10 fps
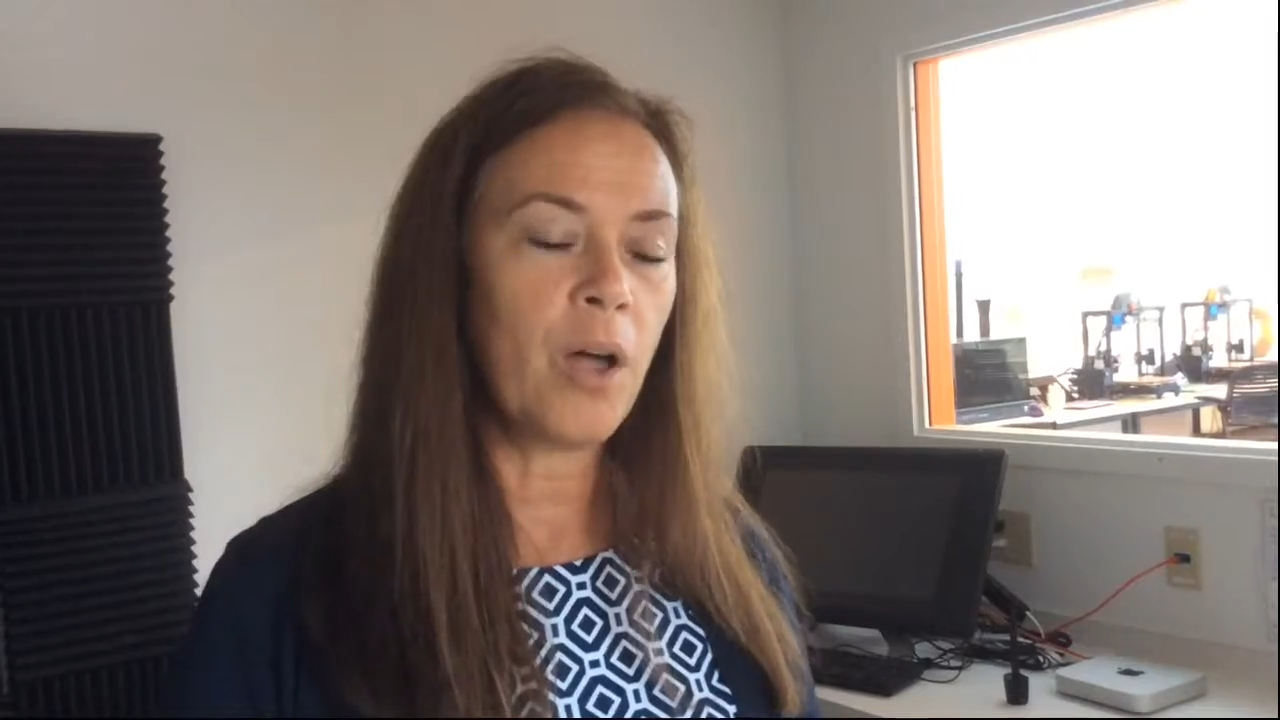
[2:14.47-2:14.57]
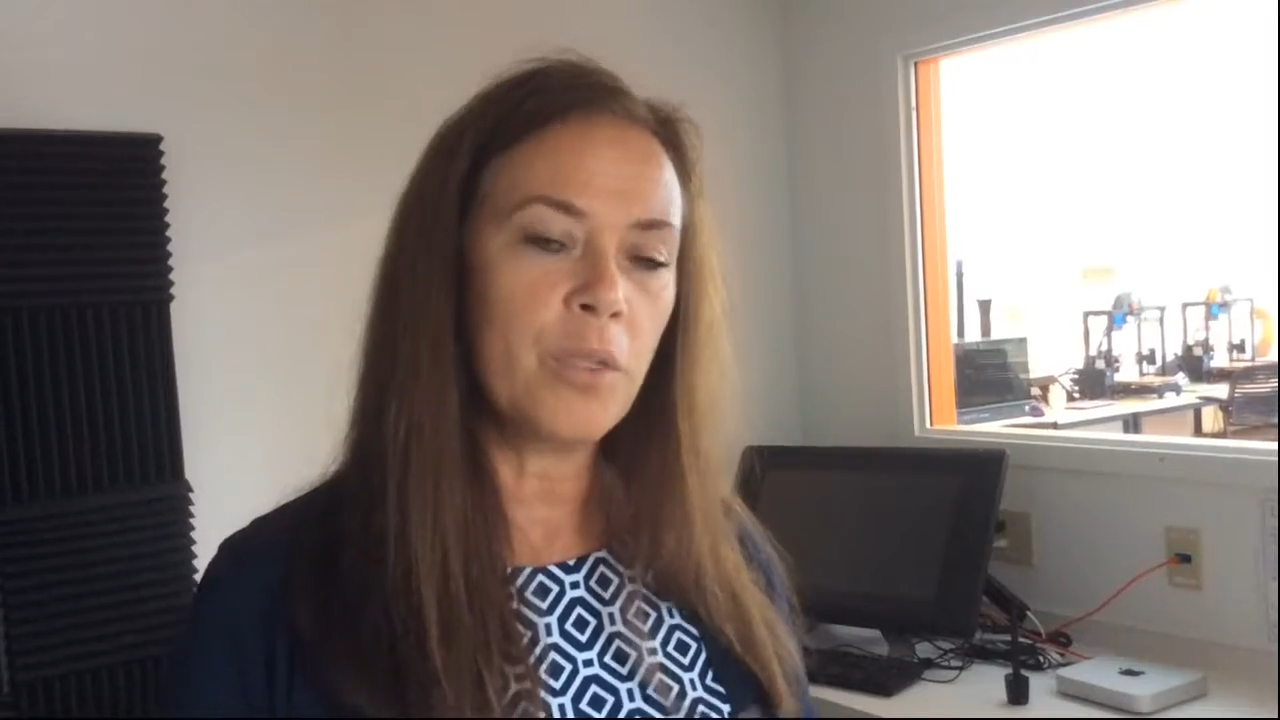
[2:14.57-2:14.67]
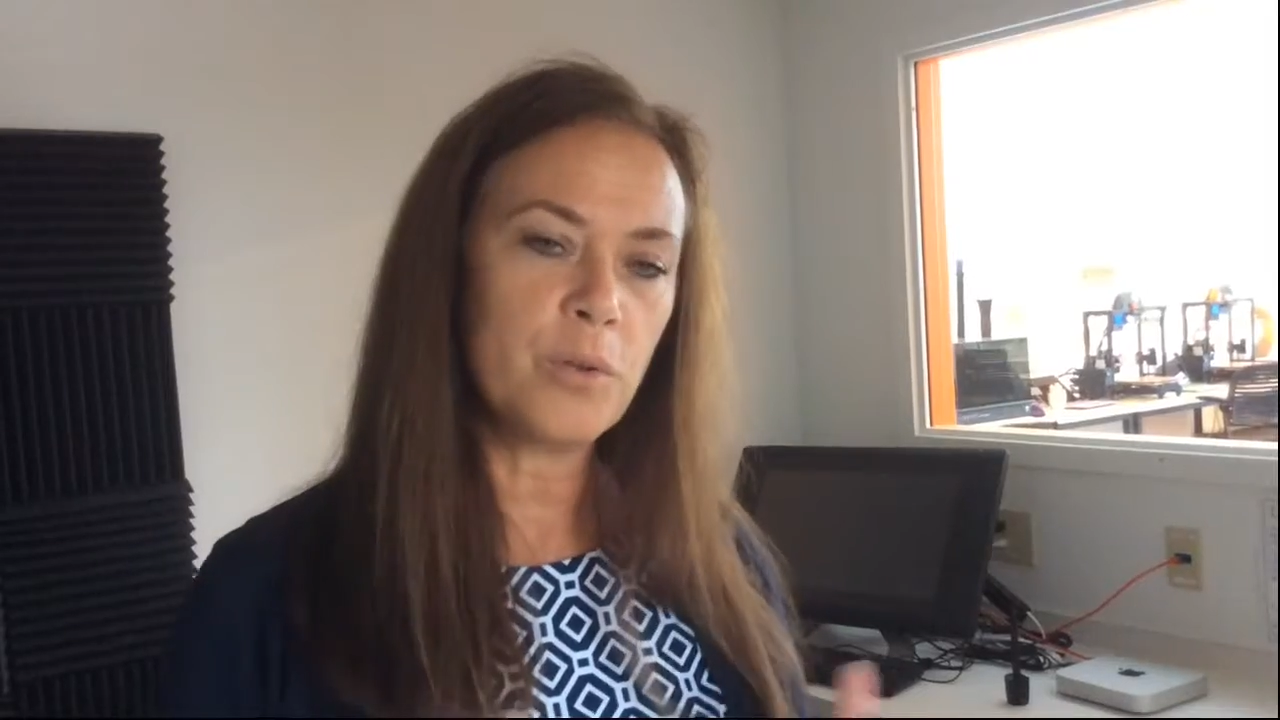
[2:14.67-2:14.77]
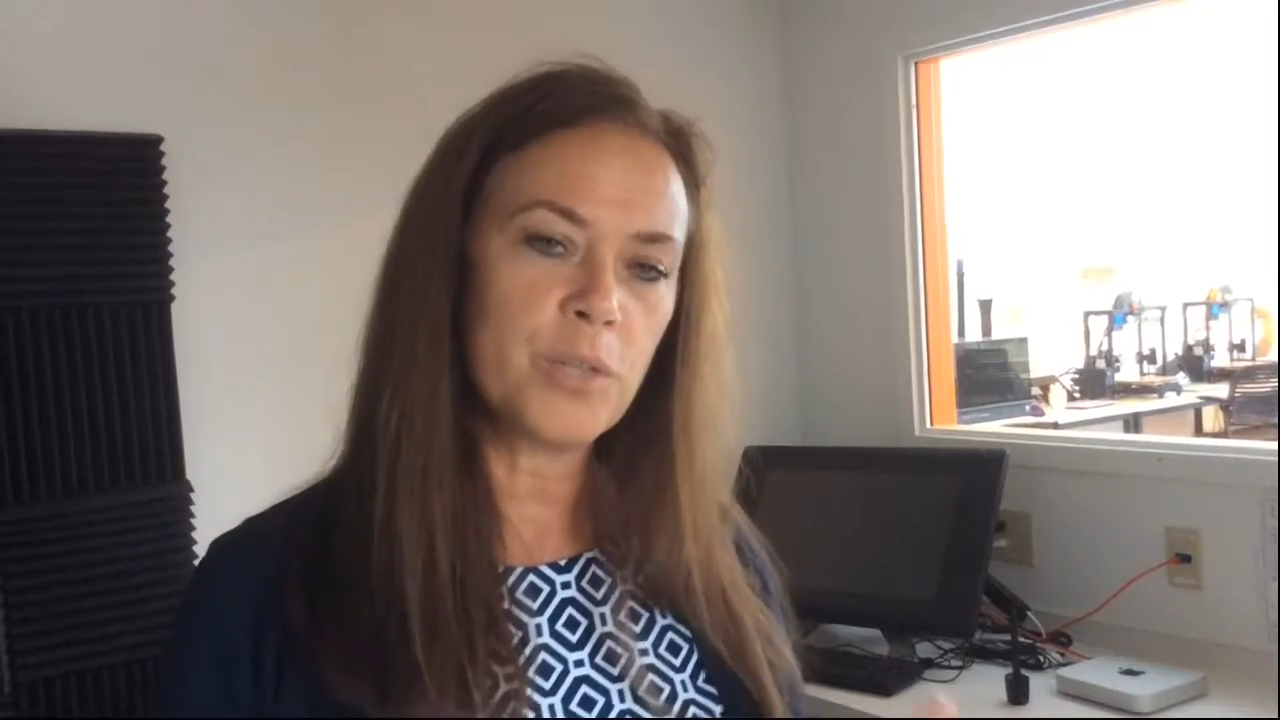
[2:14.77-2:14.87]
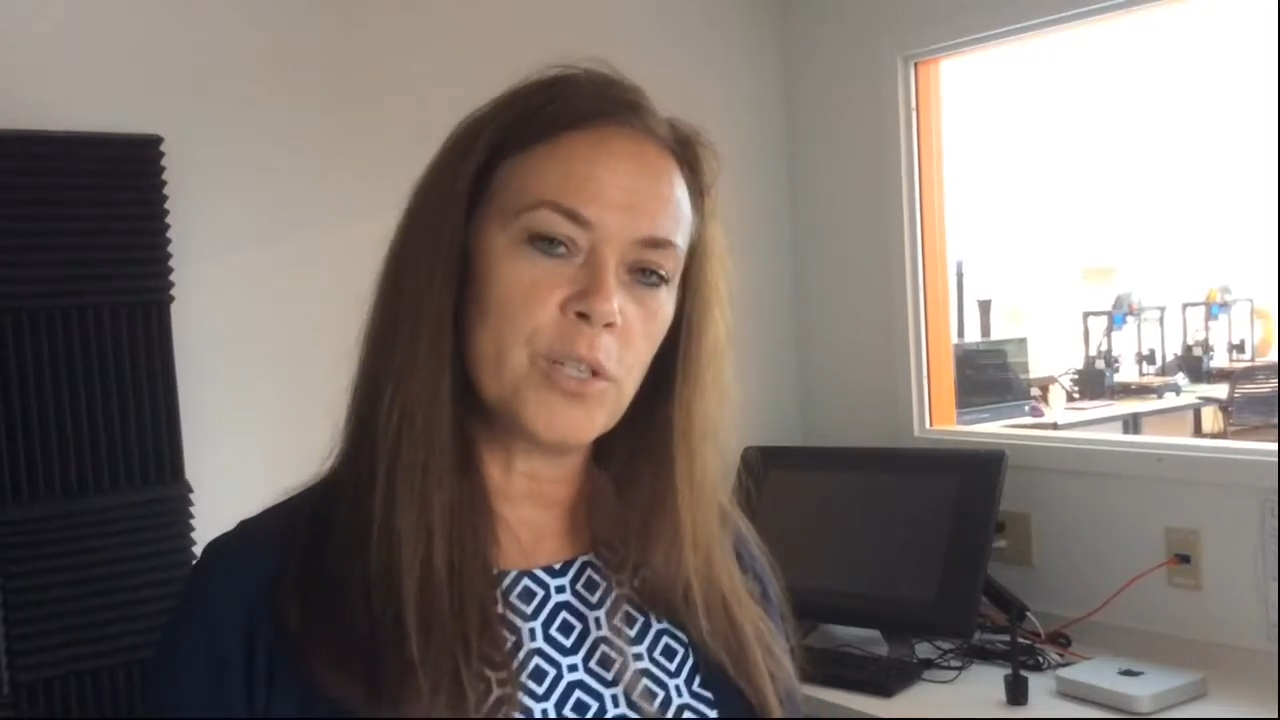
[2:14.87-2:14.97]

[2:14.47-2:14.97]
all those